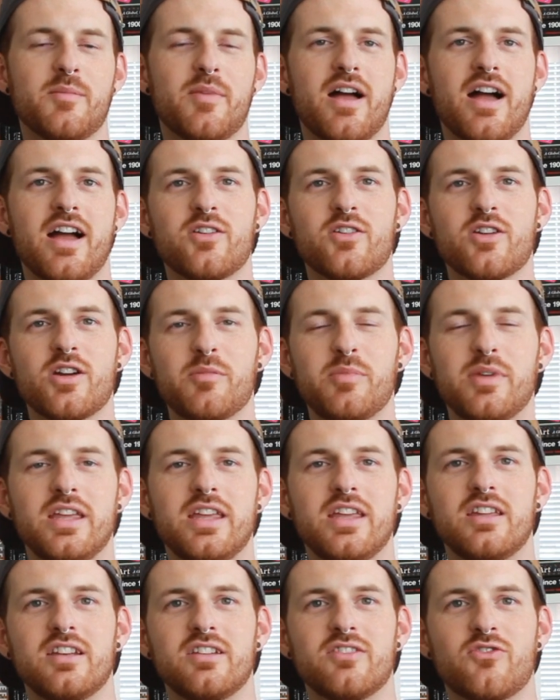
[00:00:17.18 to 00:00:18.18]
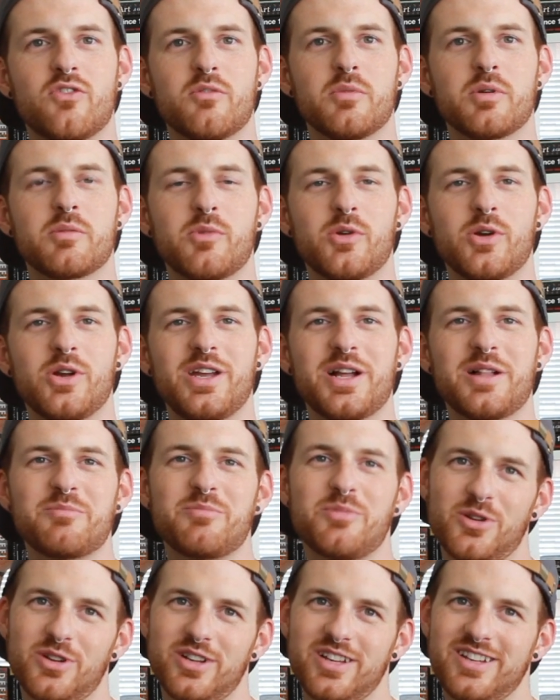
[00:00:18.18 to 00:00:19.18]
I grew up in Fort McMurray,
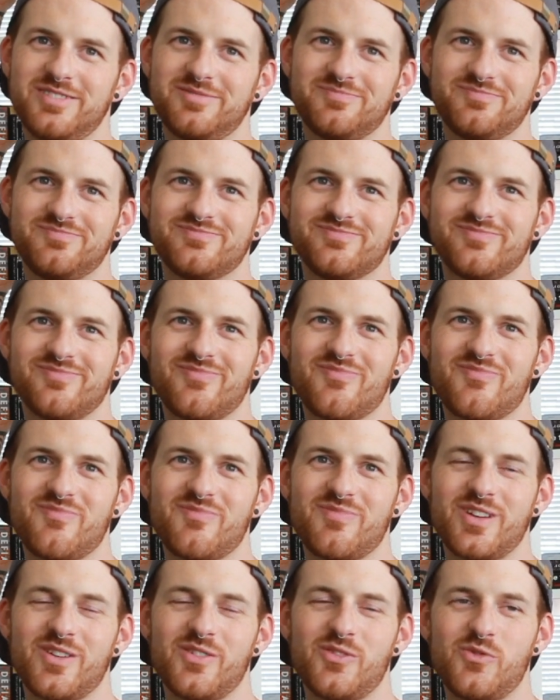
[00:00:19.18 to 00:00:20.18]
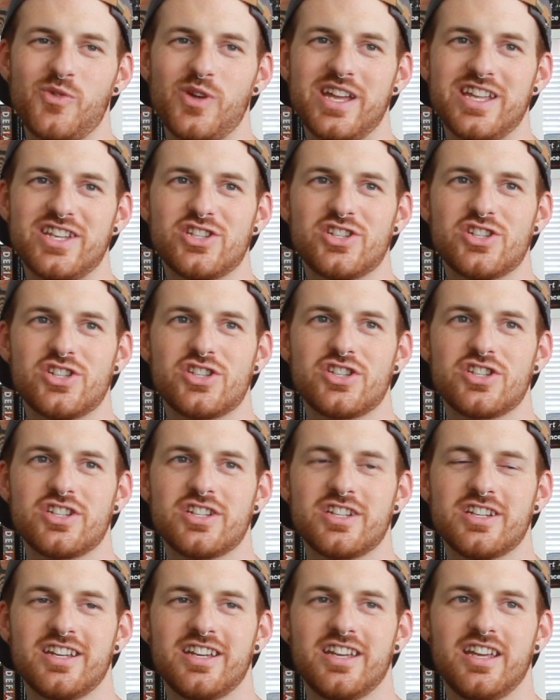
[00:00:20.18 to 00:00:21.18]
Alberta,
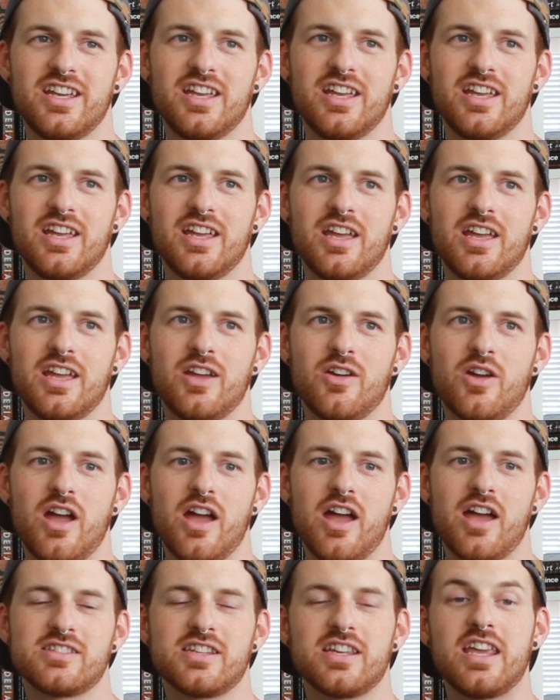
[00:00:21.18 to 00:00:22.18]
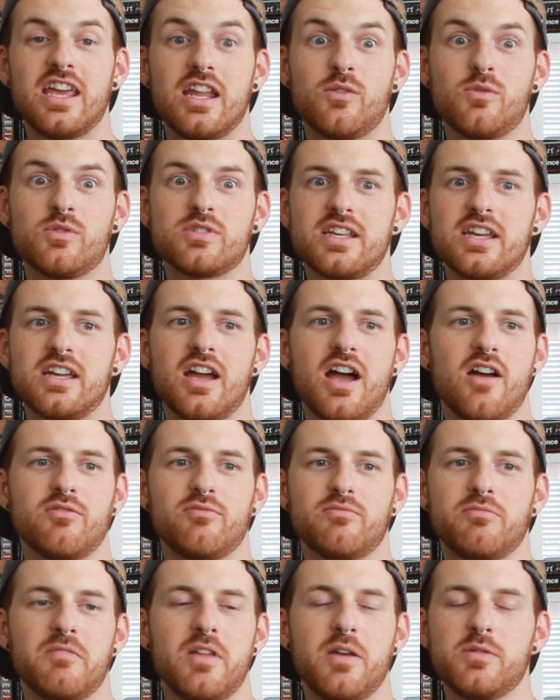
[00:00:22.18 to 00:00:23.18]
which, as a kid, it was like
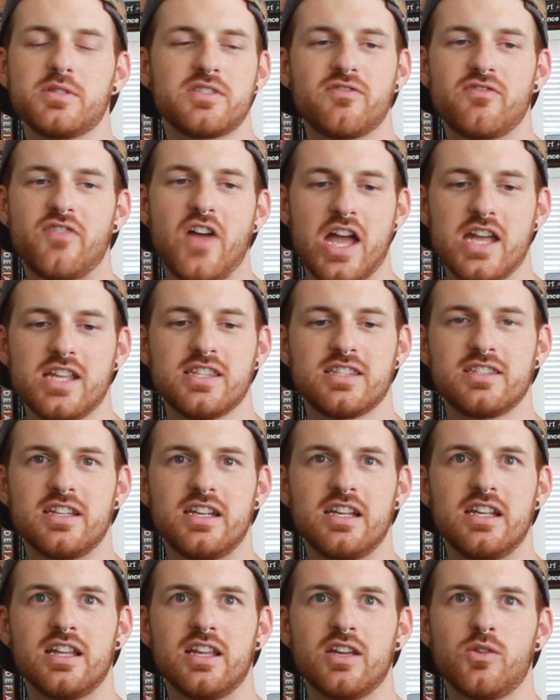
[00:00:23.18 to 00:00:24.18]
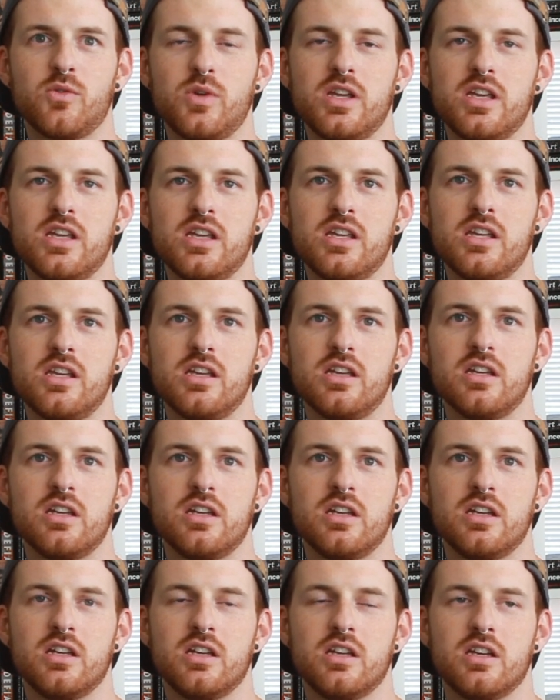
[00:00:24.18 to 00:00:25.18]
it was a fine city. Like it
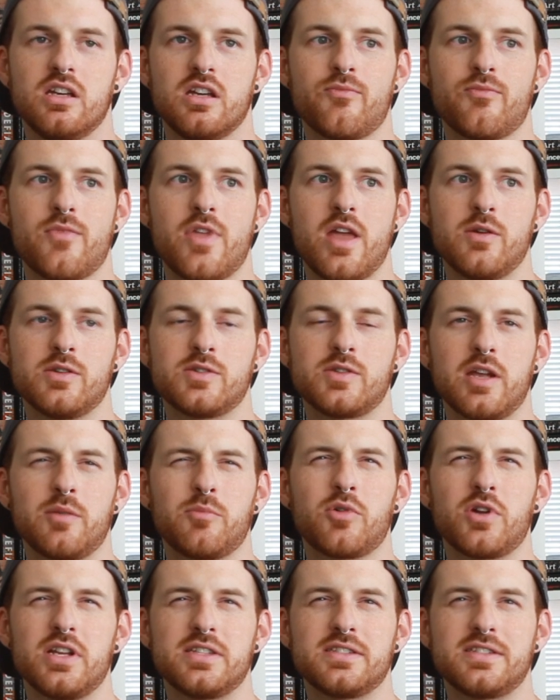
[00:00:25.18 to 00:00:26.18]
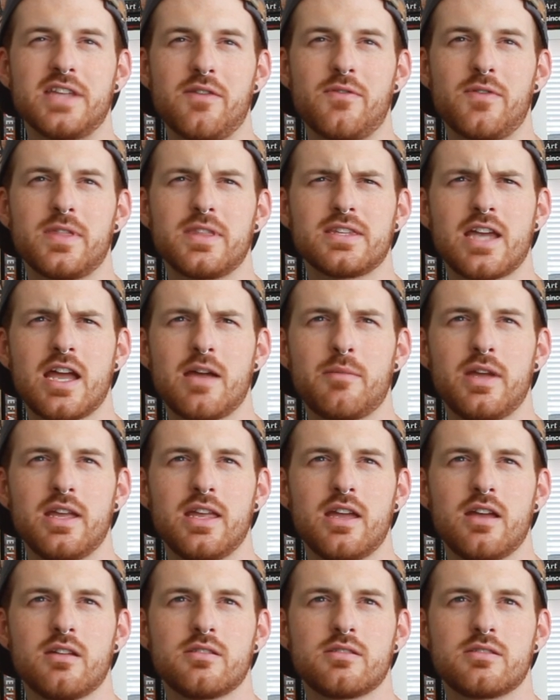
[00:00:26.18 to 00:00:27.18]
was like pretty safe at the time, I
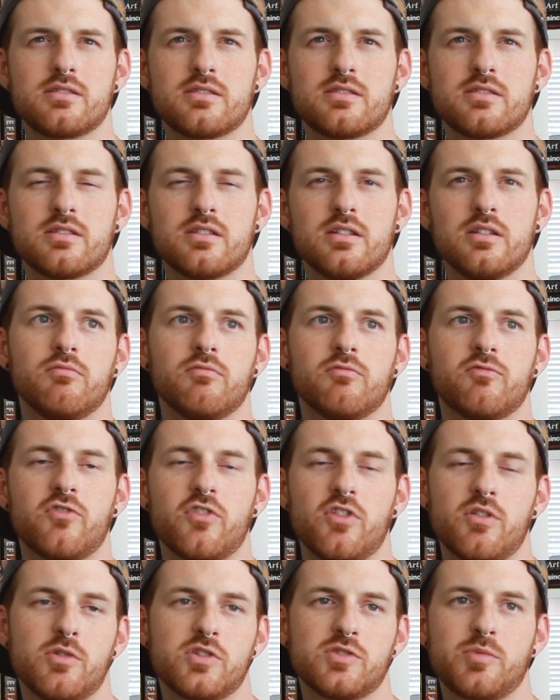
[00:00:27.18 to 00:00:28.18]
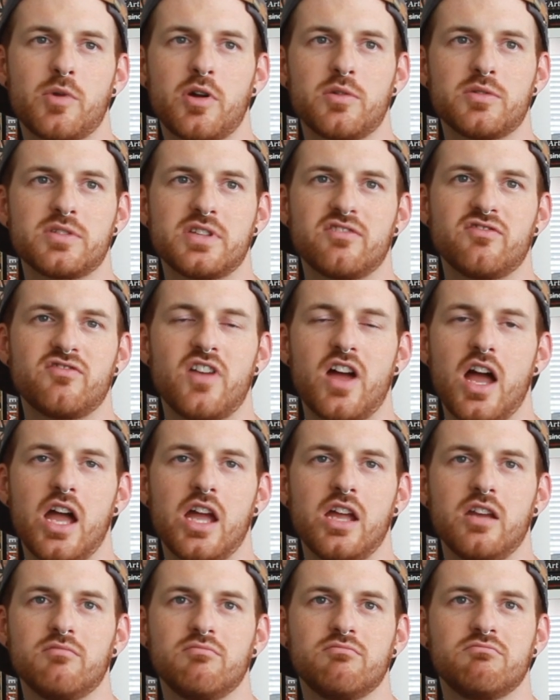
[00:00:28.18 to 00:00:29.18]
guess. For the most part, it was like
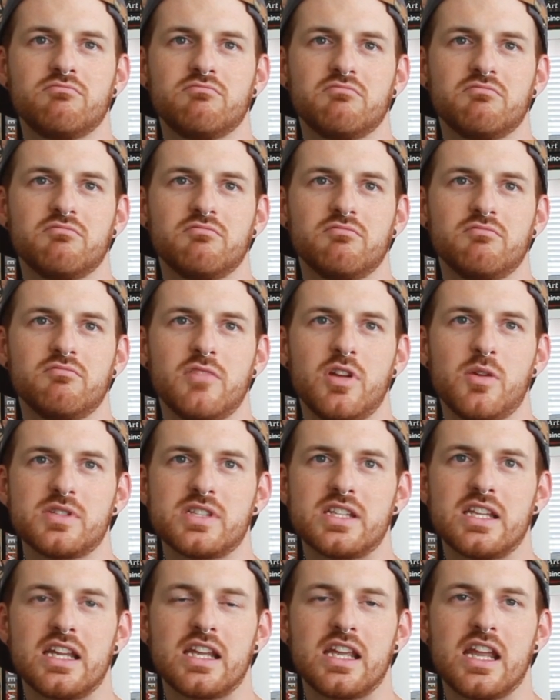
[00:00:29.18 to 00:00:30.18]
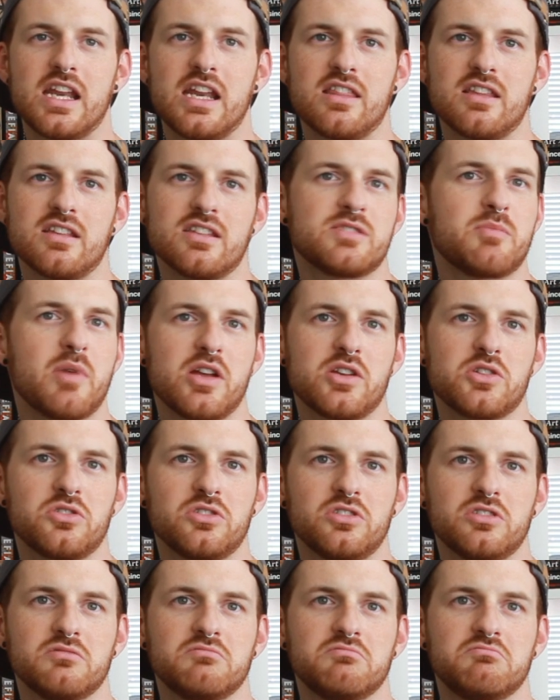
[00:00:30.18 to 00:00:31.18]
fine. It wasn't like anything
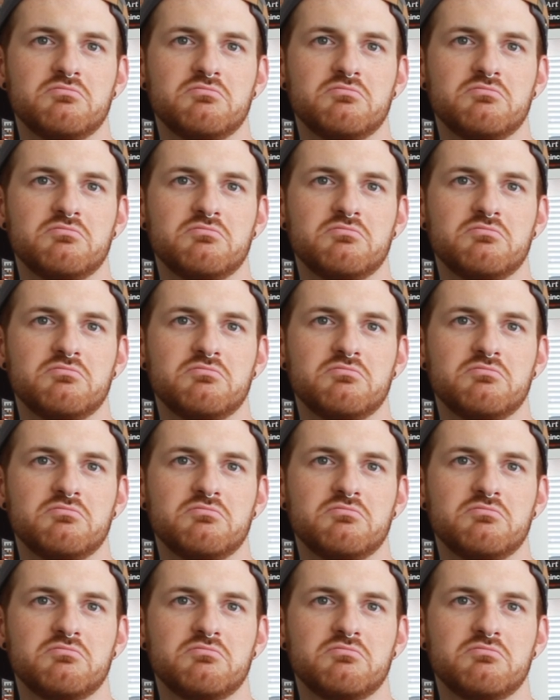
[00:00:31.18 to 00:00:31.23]
special.